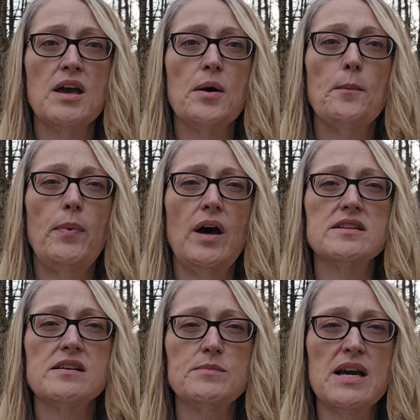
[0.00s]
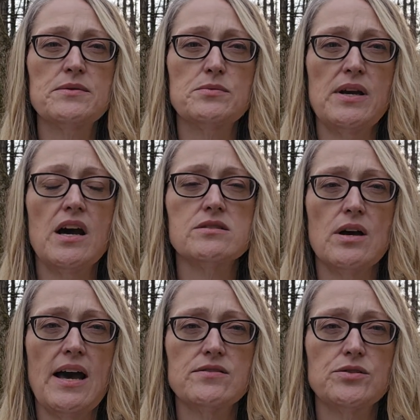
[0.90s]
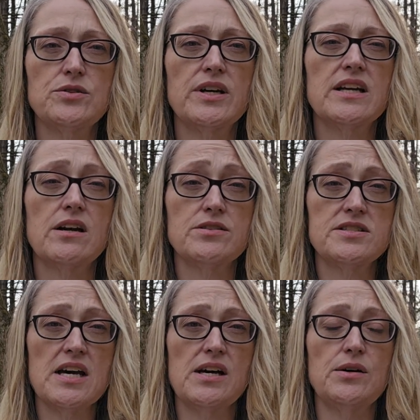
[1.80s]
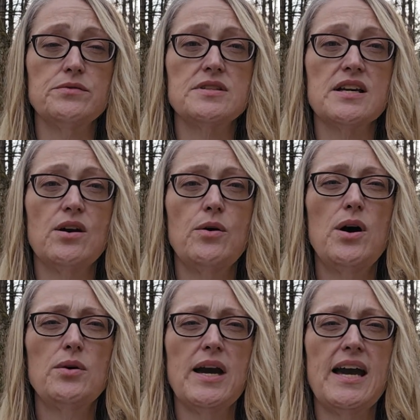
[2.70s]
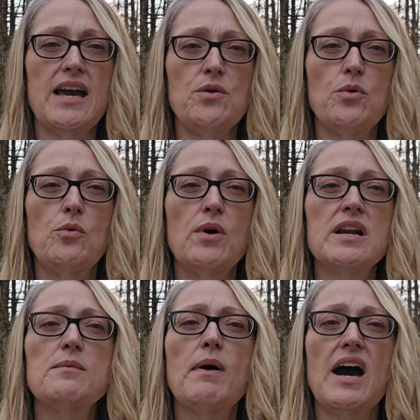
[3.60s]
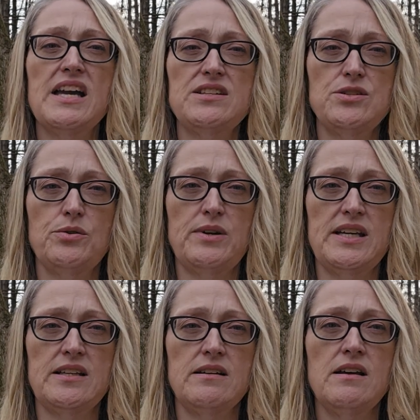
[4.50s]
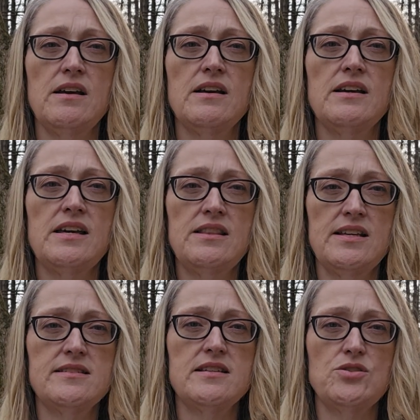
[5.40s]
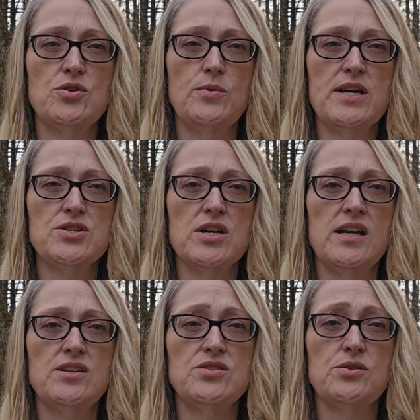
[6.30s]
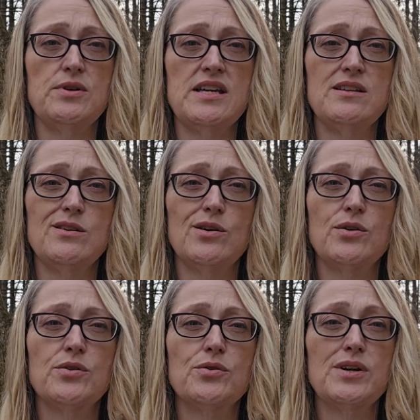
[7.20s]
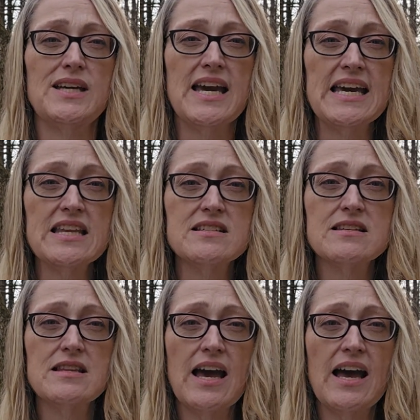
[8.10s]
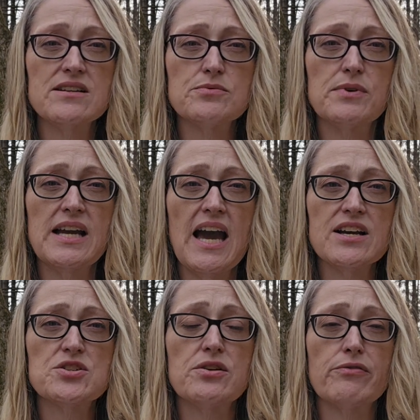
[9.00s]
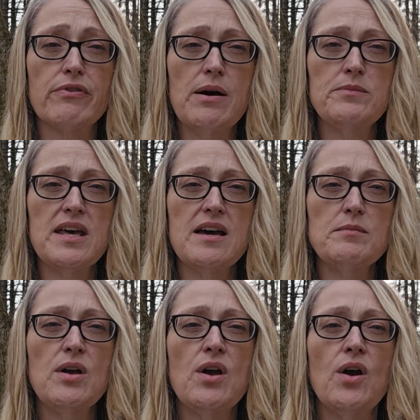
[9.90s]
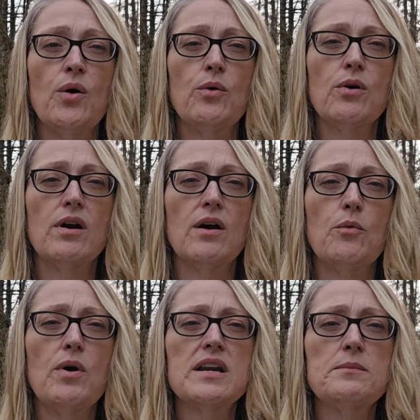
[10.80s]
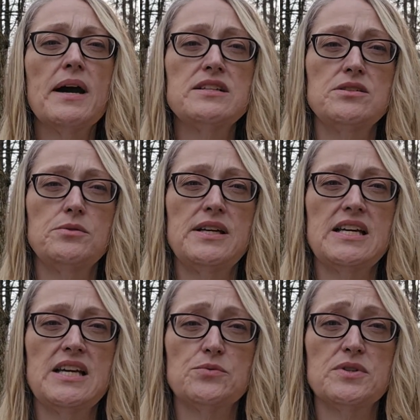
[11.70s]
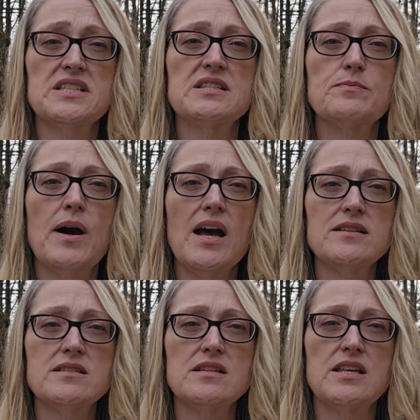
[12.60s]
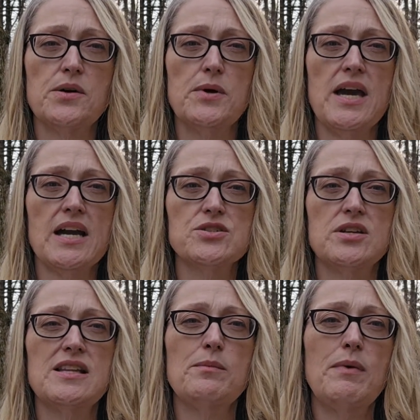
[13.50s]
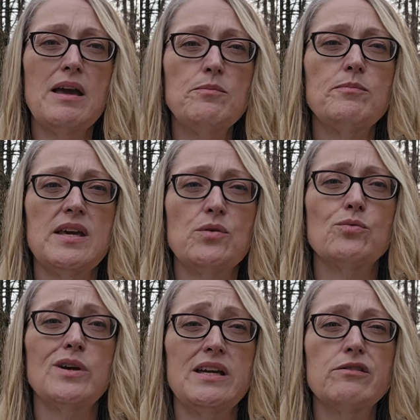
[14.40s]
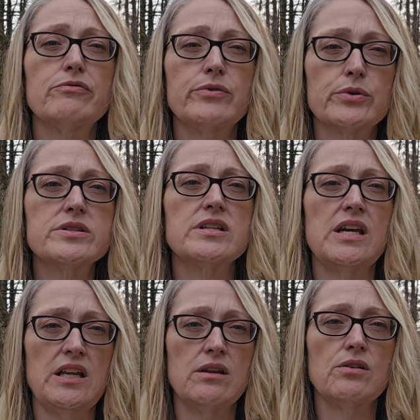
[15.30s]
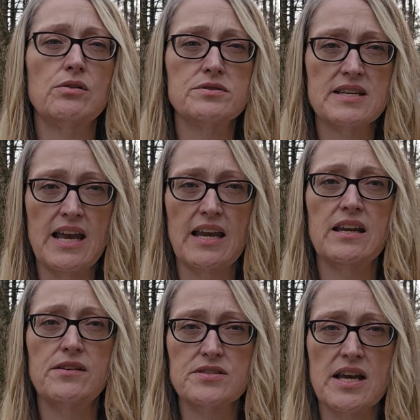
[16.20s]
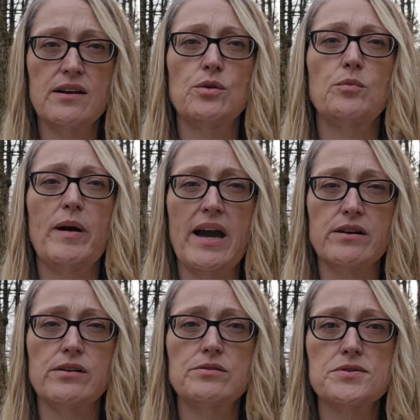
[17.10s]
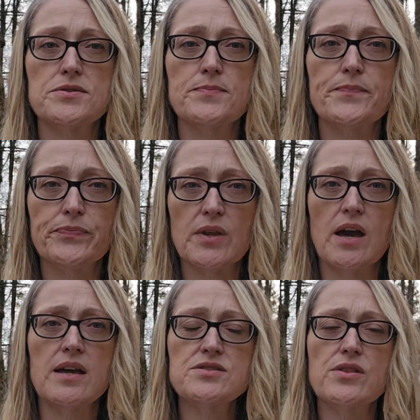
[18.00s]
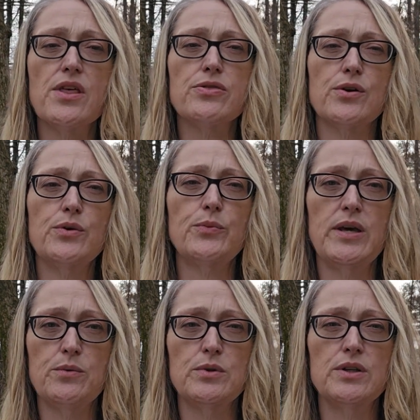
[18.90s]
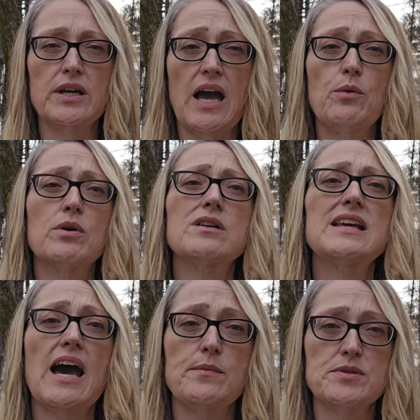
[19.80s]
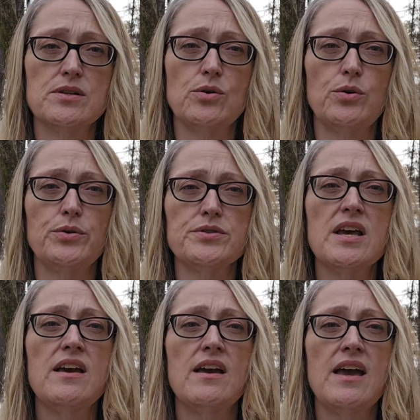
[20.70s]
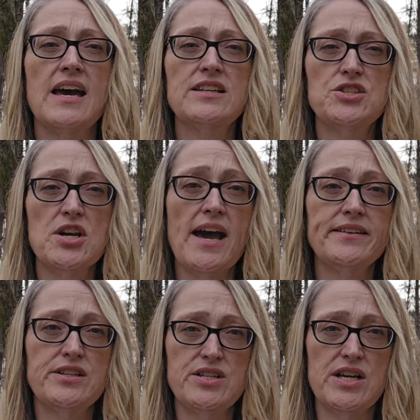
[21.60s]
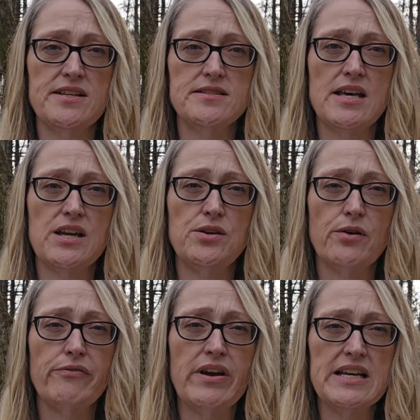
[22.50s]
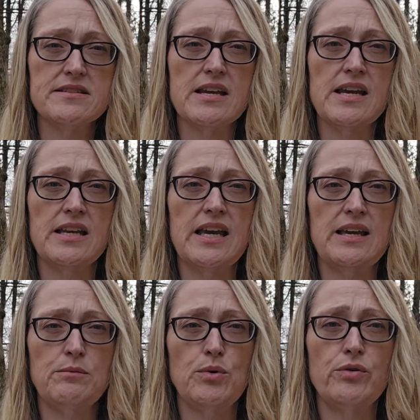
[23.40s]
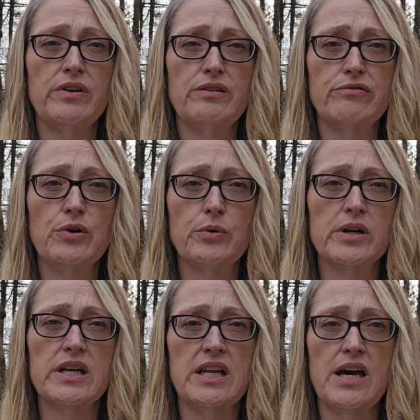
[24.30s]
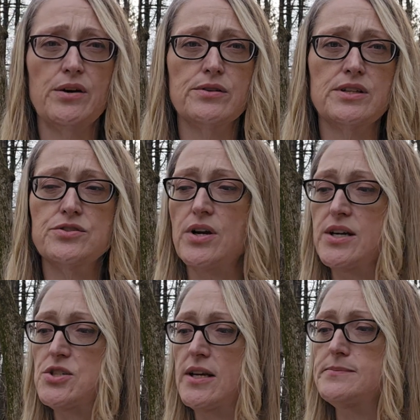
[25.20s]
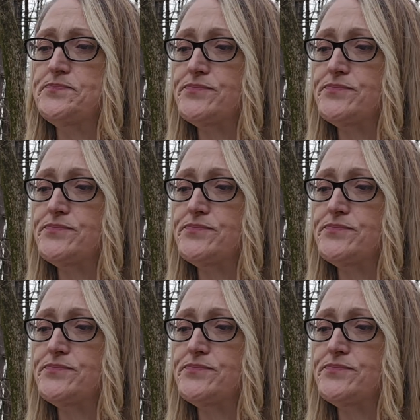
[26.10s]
But sometimes we also have to look at ourselves and go, okay, well, what am I doing in this situation to either create that reaction from them, or what am I doing in response to their reaction that might be reinforcing those negative cycle patterns? Okay, so the third week, we'll look at what are the obstacles and the challenges that you are facing in moving forward in a healthier direction.